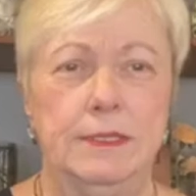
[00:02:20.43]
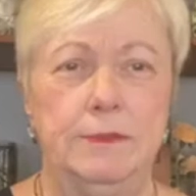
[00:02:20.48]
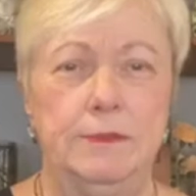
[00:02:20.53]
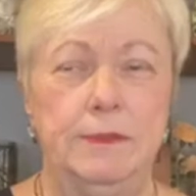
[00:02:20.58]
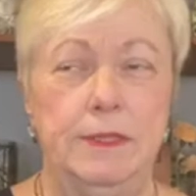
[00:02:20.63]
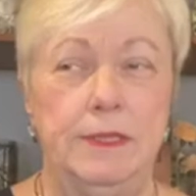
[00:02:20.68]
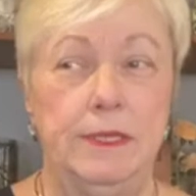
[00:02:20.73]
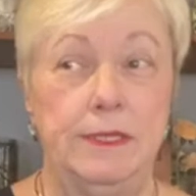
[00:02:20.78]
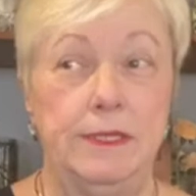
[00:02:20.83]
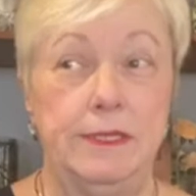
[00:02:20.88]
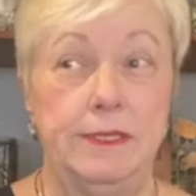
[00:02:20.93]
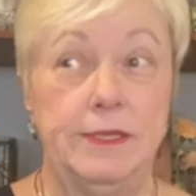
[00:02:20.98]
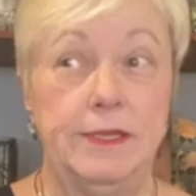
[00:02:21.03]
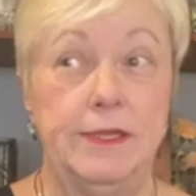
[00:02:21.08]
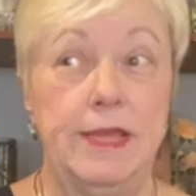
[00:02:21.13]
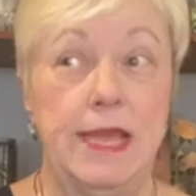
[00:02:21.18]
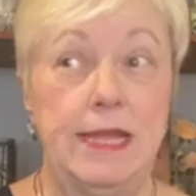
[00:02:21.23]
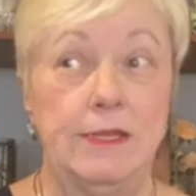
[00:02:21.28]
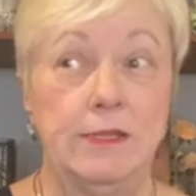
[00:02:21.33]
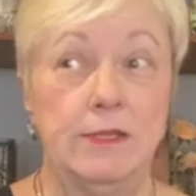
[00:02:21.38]
Because
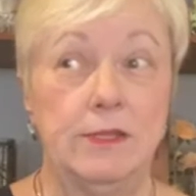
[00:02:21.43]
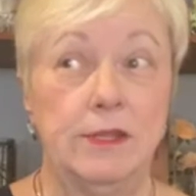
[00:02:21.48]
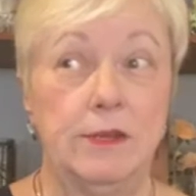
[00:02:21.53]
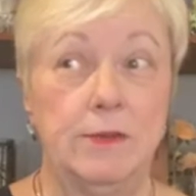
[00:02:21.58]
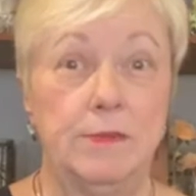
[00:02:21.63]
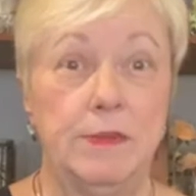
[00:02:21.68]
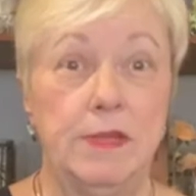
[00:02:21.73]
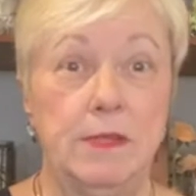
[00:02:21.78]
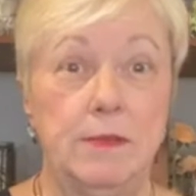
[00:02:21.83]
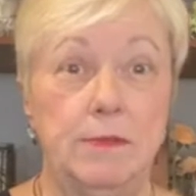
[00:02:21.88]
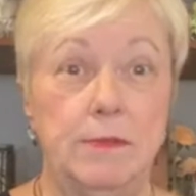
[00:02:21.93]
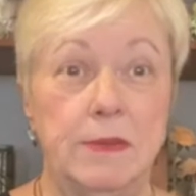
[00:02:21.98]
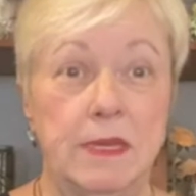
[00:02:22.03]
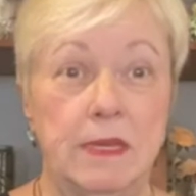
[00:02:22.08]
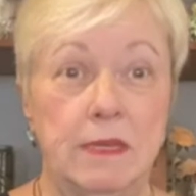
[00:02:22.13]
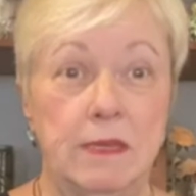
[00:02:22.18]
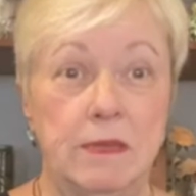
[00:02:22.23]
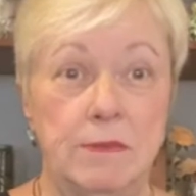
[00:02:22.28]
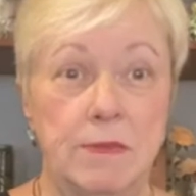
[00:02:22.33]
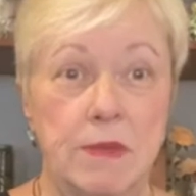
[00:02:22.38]
that's going to be the
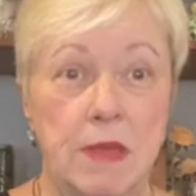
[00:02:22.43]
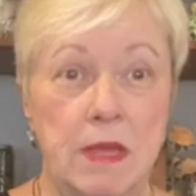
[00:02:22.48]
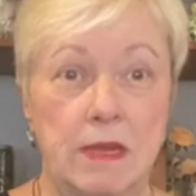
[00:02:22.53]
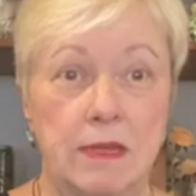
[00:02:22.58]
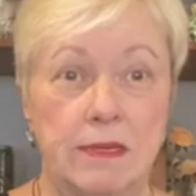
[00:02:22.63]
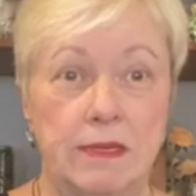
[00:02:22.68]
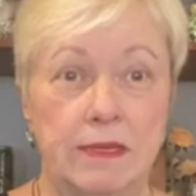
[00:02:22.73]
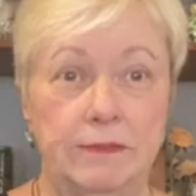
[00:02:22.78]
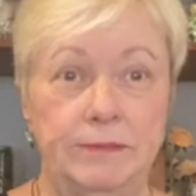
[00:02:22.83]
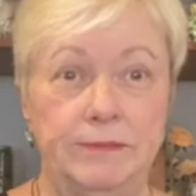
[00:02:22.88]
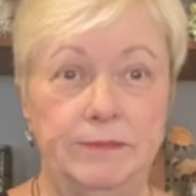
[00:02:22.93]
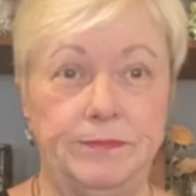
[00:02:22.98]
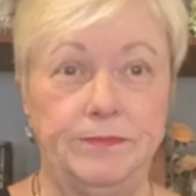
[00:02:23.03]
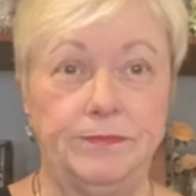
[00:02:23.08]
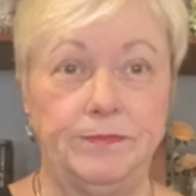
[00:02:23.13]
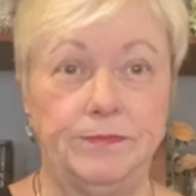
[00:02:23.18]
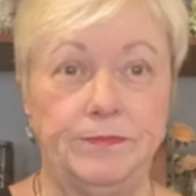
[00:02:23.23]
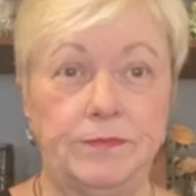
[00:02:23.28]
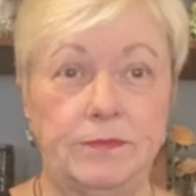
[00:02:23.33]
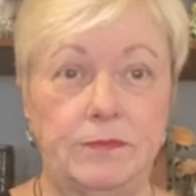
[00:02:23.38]
big commodity.
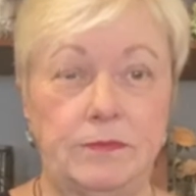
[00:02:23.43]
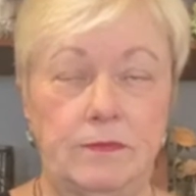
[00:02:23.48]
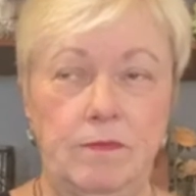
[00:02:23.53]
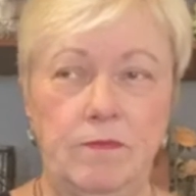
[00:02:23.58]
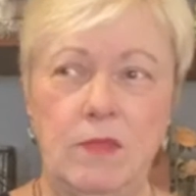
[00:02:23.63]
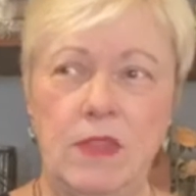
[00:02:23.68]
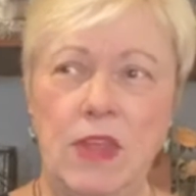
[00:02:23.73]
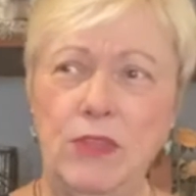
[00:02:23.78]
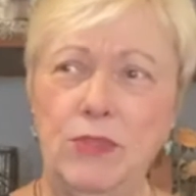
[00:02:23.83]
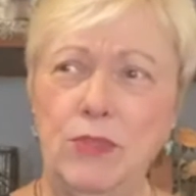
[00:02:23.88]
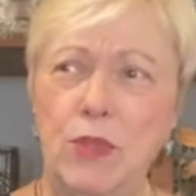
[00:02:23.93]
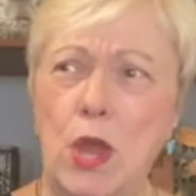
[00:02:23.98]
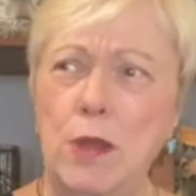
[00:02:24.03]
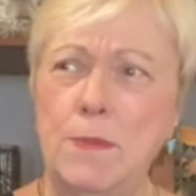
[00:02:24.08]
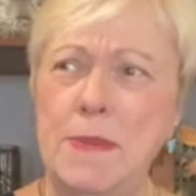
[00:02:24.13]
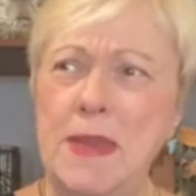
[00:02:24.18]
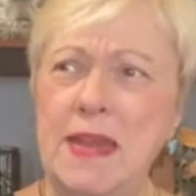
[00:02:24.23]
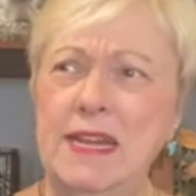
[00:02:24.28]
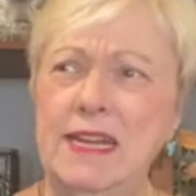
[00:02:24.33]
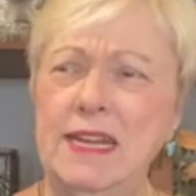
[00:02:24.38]
I thought
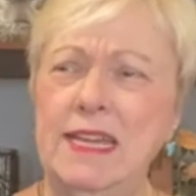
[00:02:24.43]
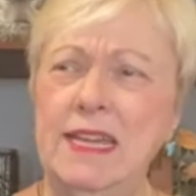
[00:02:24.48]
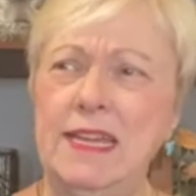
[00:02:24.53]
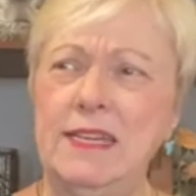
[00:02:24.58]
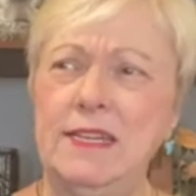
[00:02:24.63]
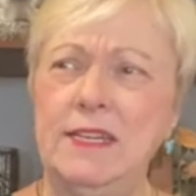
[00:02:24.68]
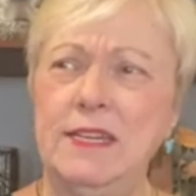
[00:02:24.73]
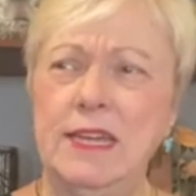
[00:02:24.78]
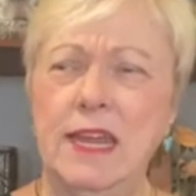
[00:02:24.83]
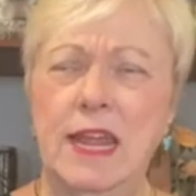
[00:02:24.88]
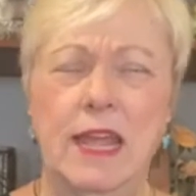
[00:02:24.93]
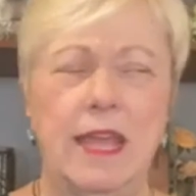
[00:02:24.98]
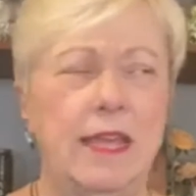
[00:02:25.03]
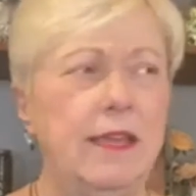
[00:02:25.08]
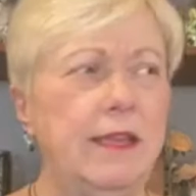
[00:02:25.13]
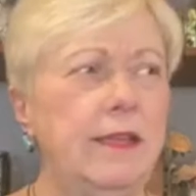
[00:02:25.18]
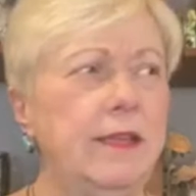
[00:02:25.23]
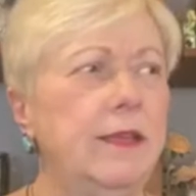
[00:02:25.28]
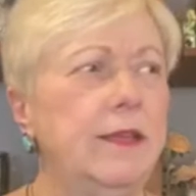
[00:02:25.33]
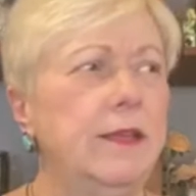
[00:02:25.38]
about it again
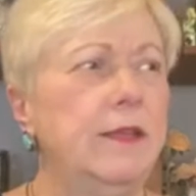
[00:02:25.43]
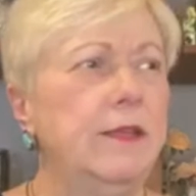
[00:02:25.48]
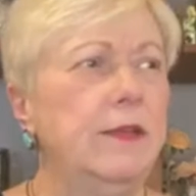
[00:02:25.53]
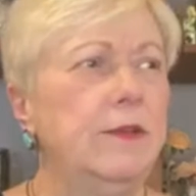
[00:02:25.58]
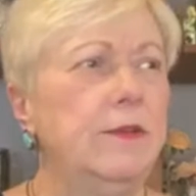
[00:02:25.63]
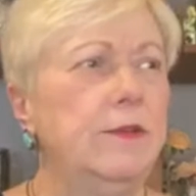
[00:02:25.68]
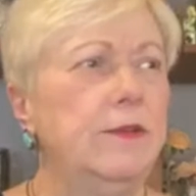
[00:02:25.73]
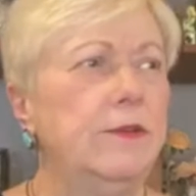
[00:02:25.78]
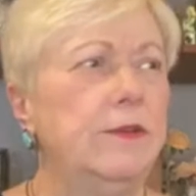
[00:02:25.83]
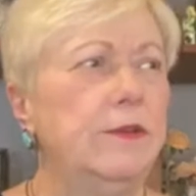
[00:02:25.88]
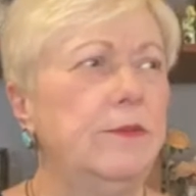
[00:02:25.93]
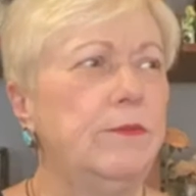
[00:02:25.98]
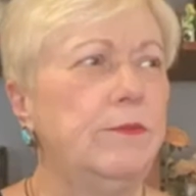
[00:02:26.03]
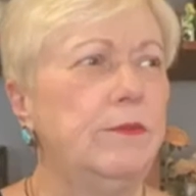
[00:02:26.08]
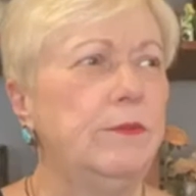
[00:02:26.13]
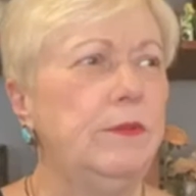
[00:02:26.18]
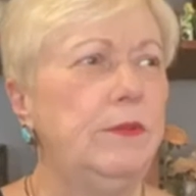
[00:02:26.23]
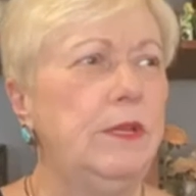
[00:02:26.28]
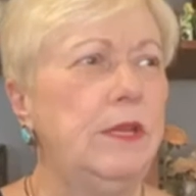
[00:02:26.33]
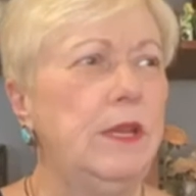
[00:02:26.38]
today,
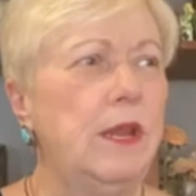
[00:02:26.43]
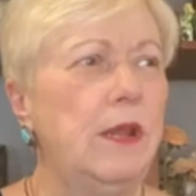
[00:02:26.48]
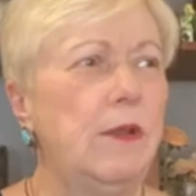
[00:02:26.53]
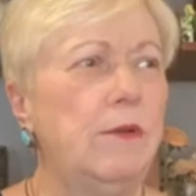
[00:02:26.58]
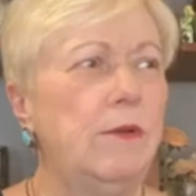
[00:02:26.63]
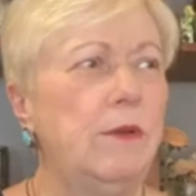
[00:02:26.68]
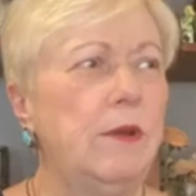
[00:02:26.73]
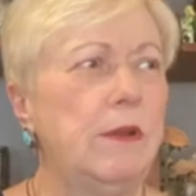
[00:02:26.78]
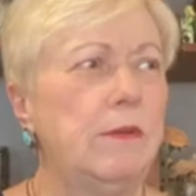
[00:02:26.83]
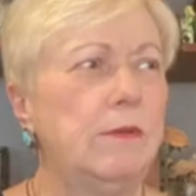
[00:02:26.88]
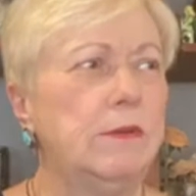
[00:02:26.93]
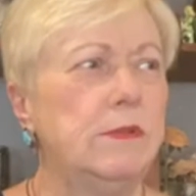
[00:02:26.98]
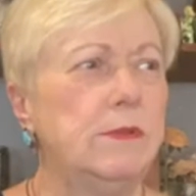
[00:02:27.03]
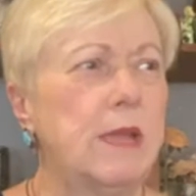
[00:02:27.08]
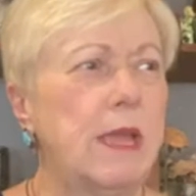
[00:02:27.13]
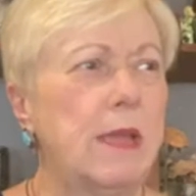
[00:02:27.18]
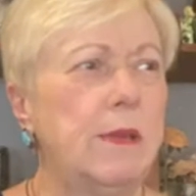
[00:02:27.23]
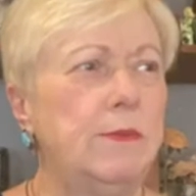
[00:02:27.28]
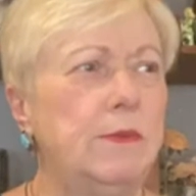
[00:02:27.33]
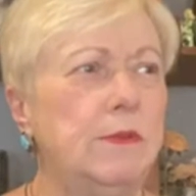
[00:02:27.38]
and I was
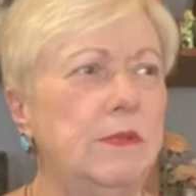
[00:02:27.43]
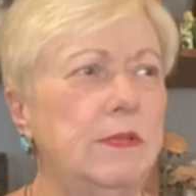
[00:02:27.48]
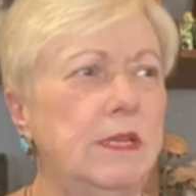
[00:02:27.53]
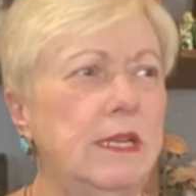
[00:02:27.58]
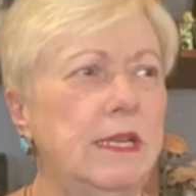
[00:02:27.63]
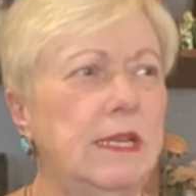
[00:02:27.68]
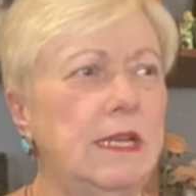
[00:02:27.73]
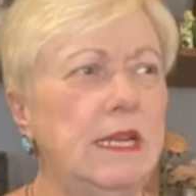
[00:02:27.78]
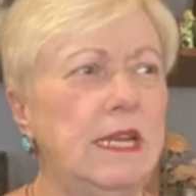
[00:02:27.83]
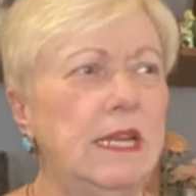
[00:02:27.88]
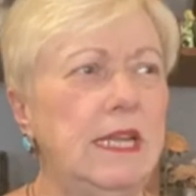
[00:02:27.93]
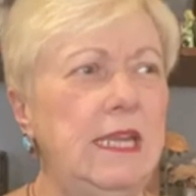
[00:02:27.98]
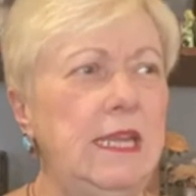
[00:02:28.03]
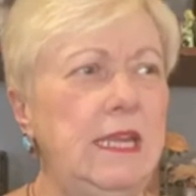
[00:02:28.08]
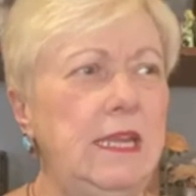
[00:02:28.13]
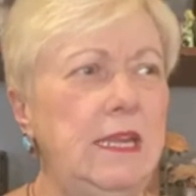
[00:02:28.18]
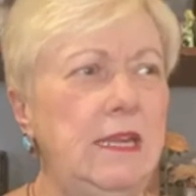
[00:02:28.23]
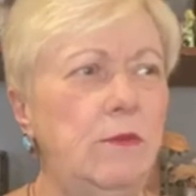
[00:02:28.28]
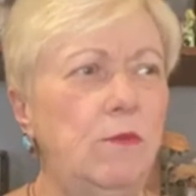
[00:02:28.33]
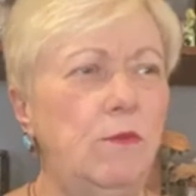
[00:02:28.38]
able to get
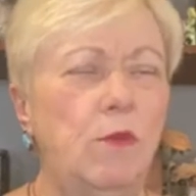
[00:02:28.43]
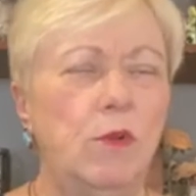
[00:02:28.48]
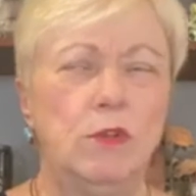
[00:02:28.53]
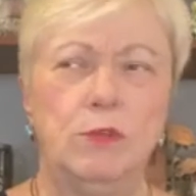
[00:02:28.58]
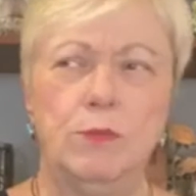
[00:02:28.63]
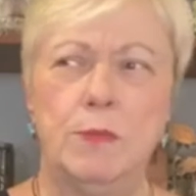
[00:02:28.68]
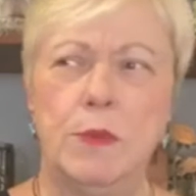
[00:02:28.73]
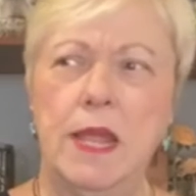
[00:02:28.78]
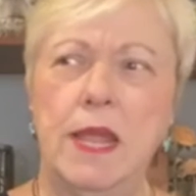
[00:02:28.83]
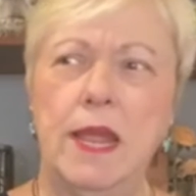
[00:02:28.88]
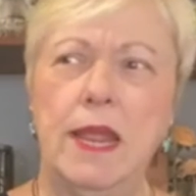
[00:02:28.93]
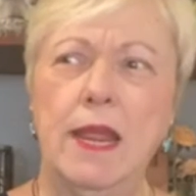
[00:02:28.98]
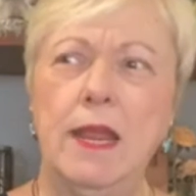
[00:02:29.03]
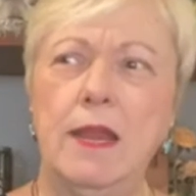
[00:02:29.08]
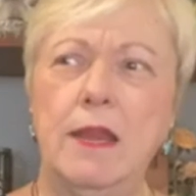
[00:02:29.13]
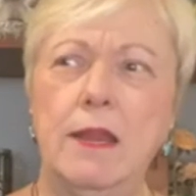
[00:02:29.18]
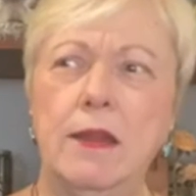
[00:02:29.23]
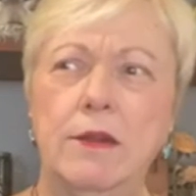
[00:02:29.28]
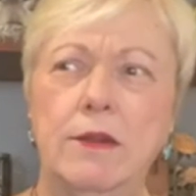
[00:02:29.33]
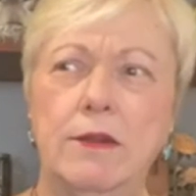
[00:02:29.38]
clean and wash my
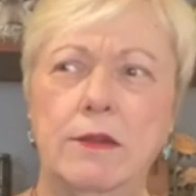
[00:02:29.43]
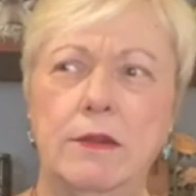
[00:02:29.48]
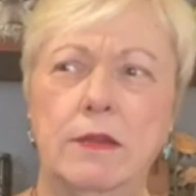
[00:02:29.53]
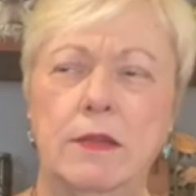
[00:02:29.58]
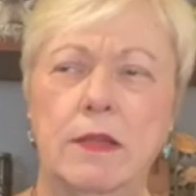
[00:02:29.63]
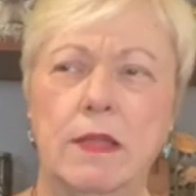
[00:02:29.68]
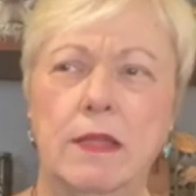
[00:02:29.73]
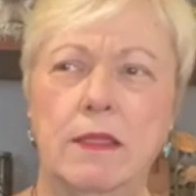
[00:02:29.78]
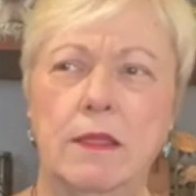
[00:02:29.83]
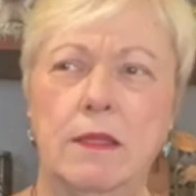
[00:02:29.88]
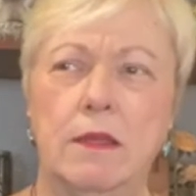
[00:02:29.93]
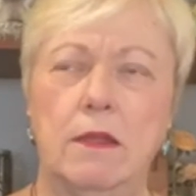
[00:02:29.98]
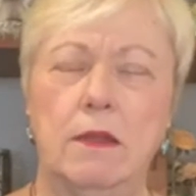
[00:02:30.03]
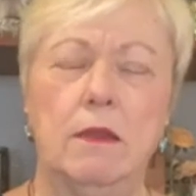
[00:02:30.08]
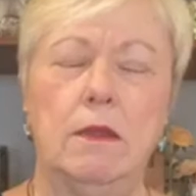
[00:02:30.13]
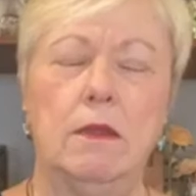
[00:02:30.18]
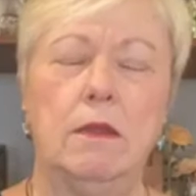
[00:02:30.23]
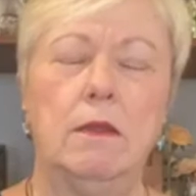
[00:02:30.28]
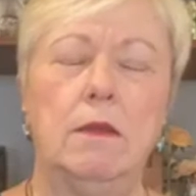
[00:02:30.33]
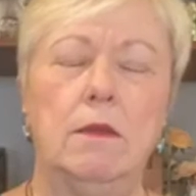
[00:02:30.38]
hair, and I thought,
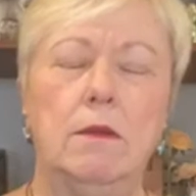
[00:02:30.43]
oh,